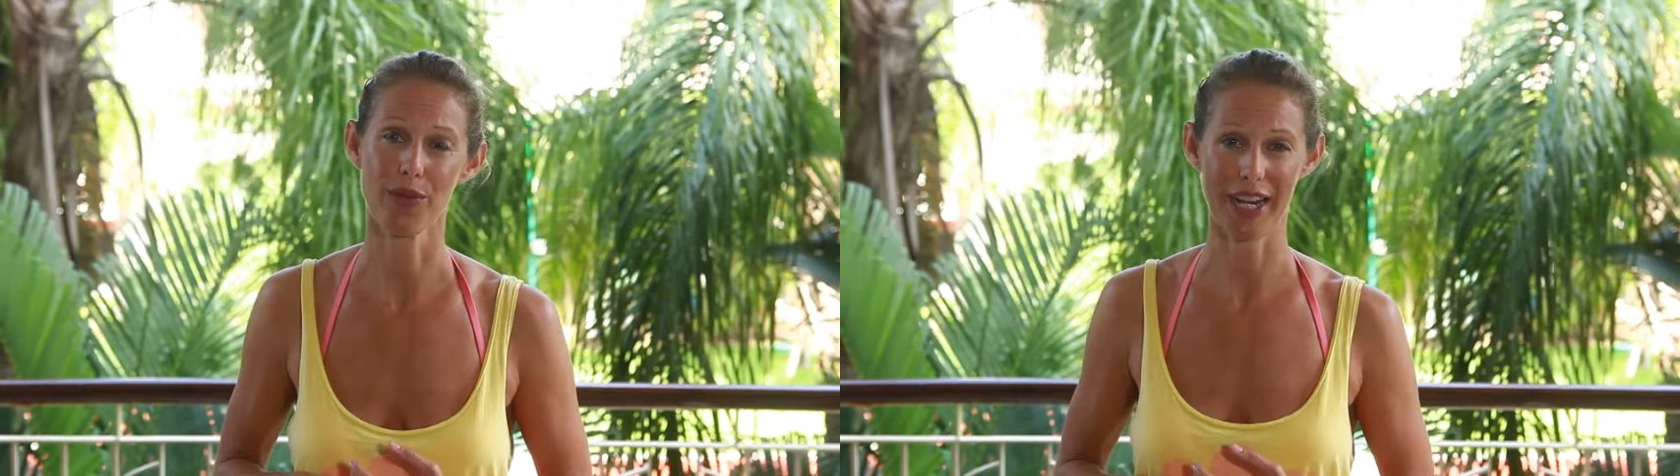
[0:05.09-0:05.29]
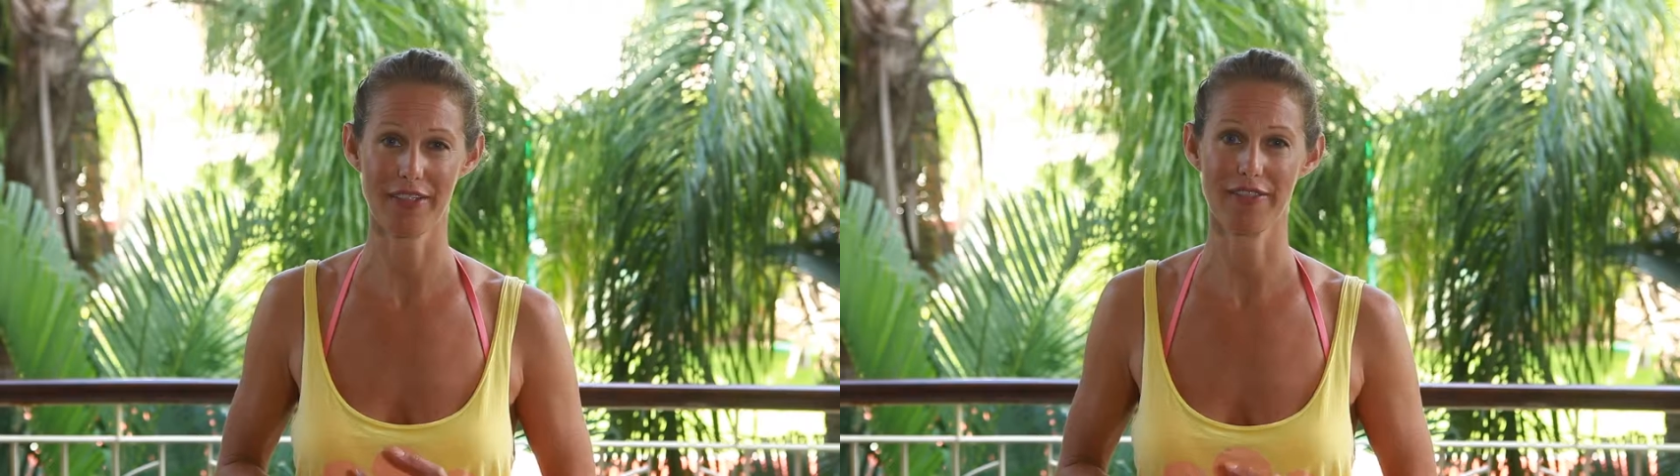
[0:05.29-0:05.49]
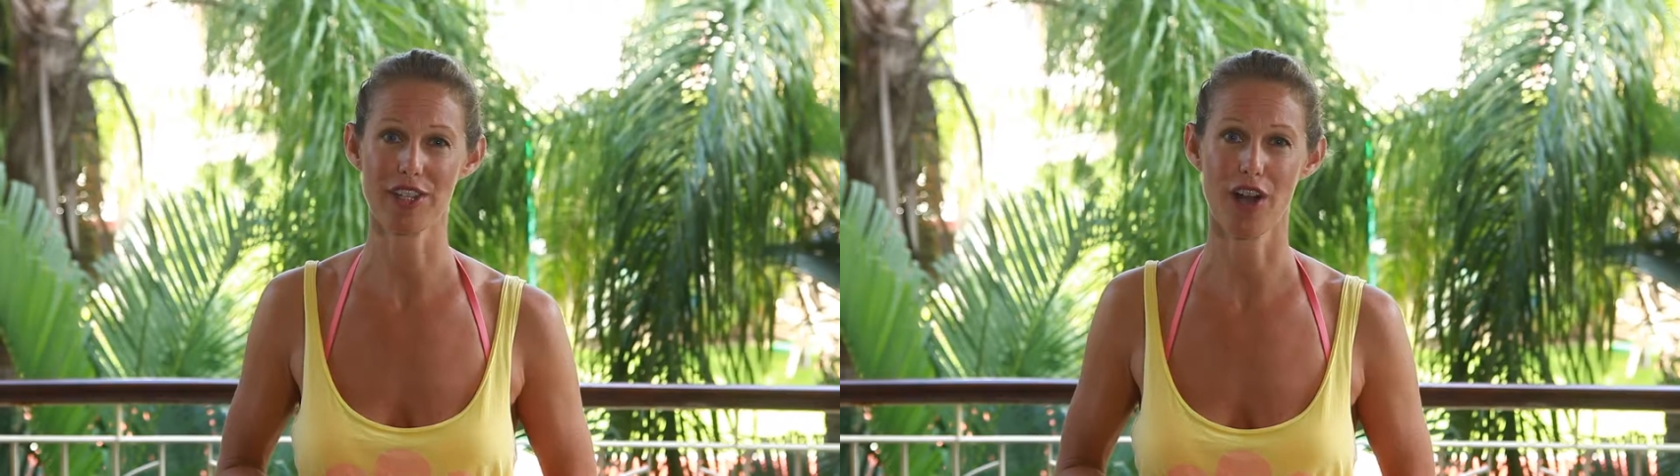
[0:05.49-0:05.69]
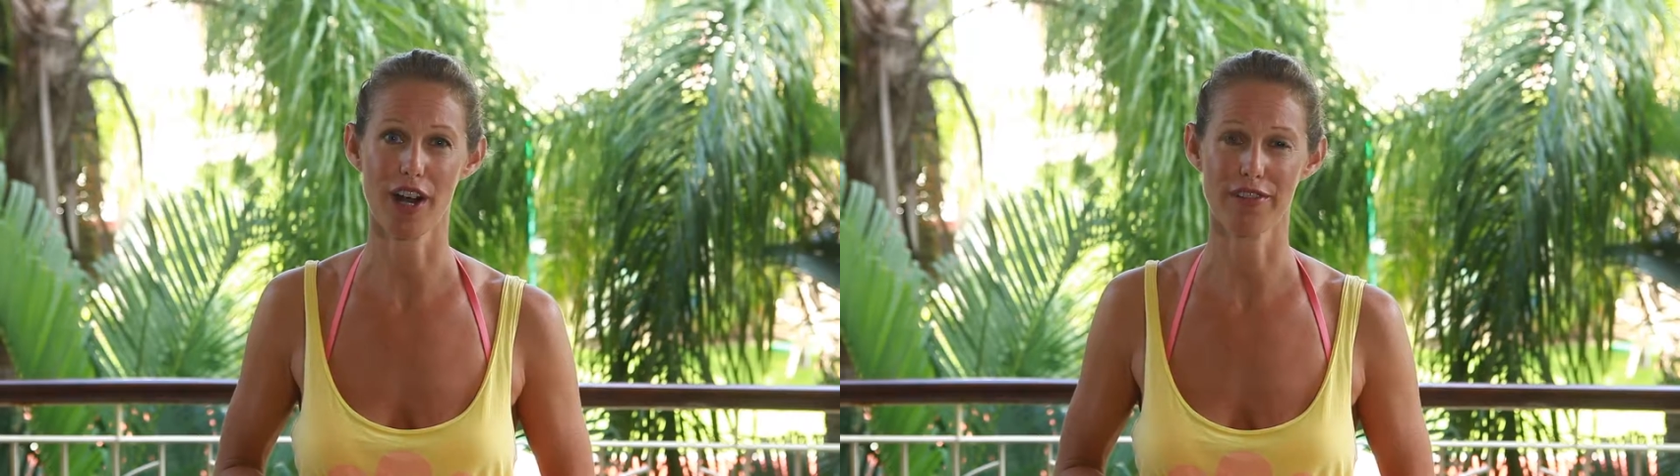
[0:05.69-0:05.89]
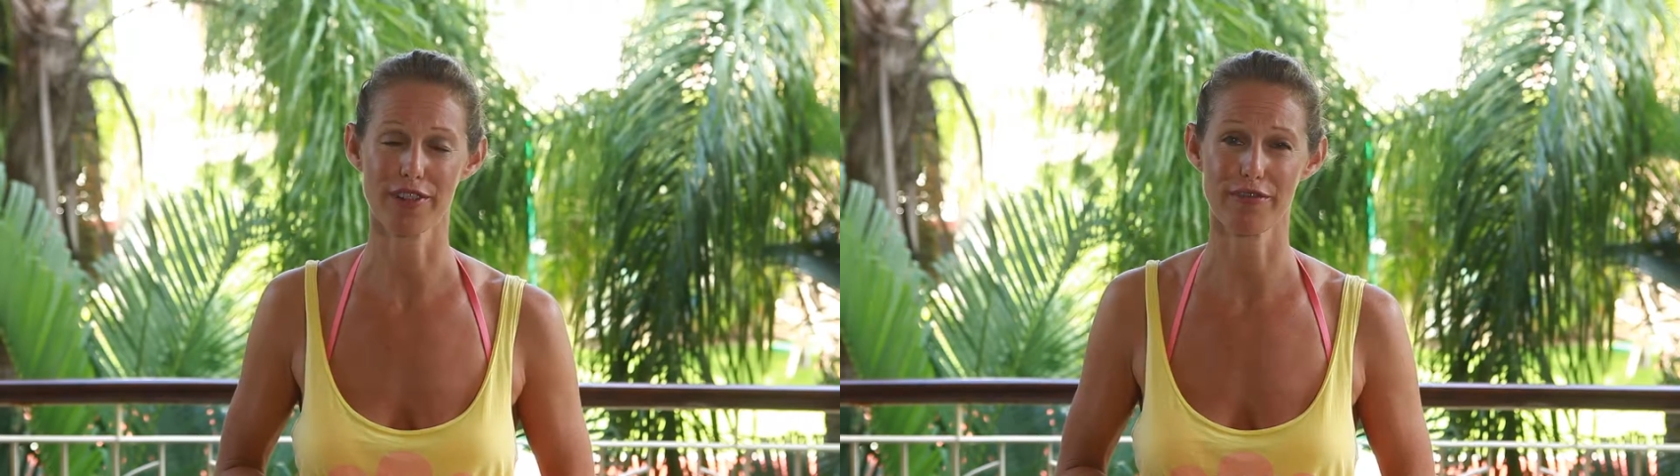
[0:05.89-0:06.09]
wedding
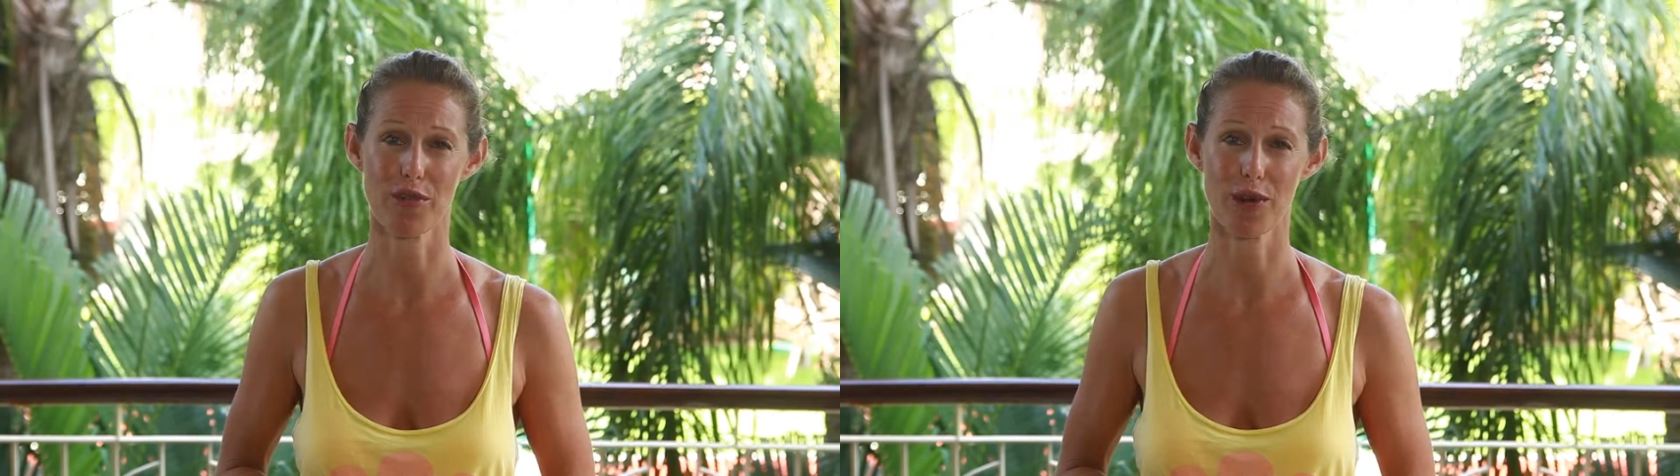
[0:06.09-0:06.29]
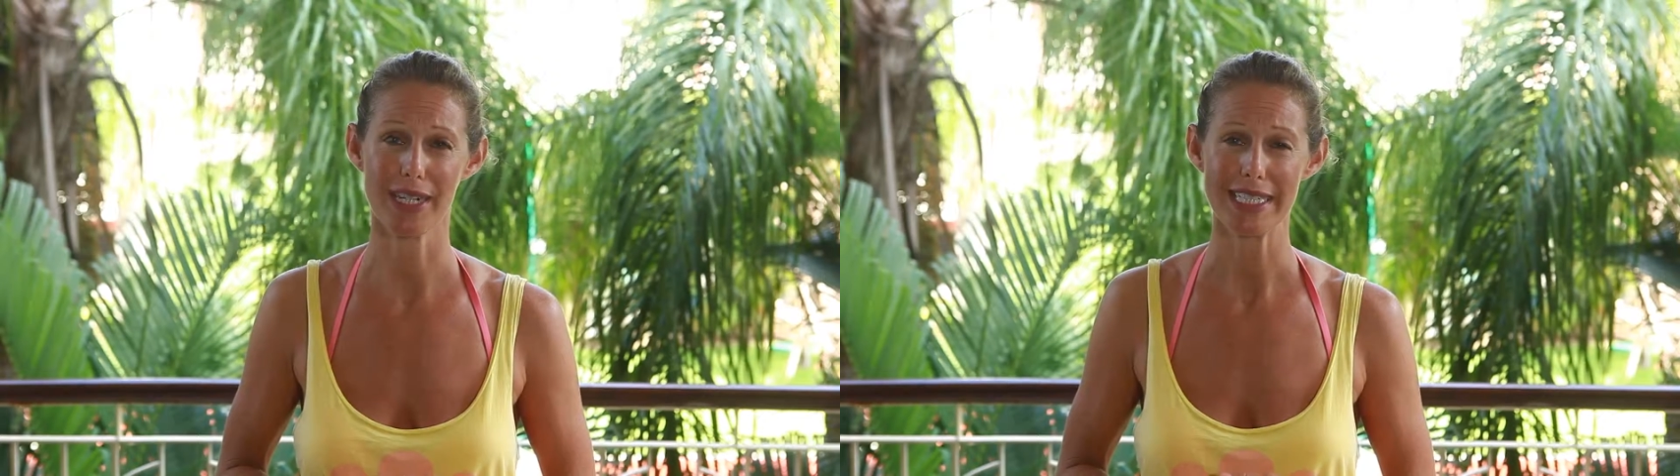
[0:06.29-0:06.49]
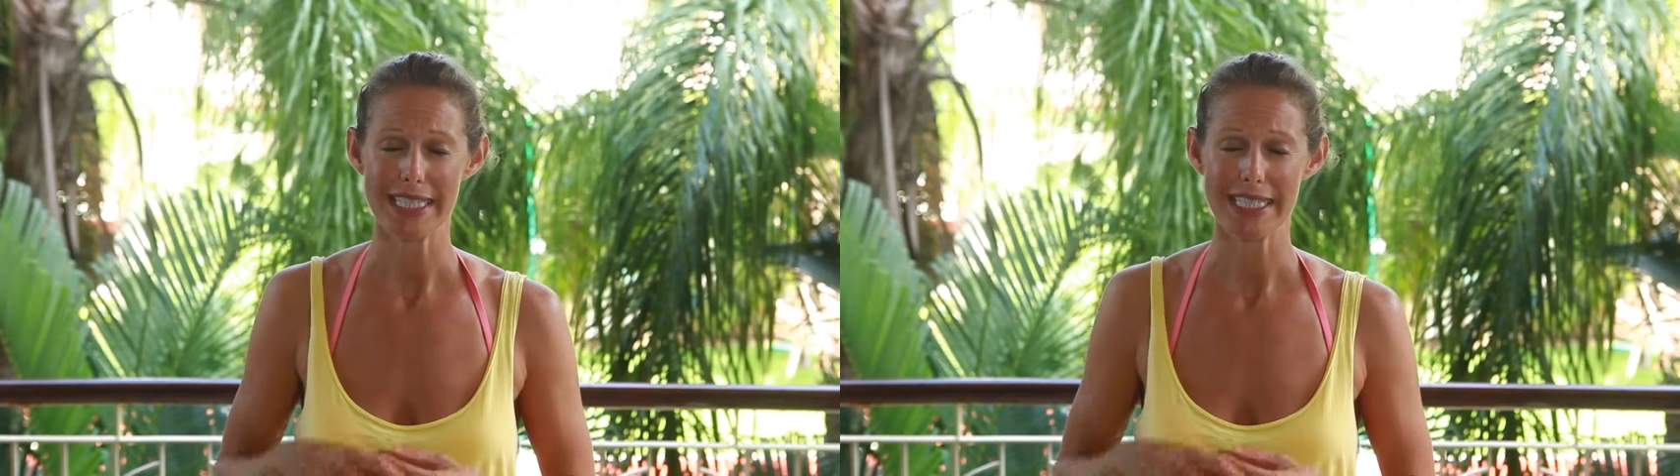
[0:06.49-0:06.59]
photographer for,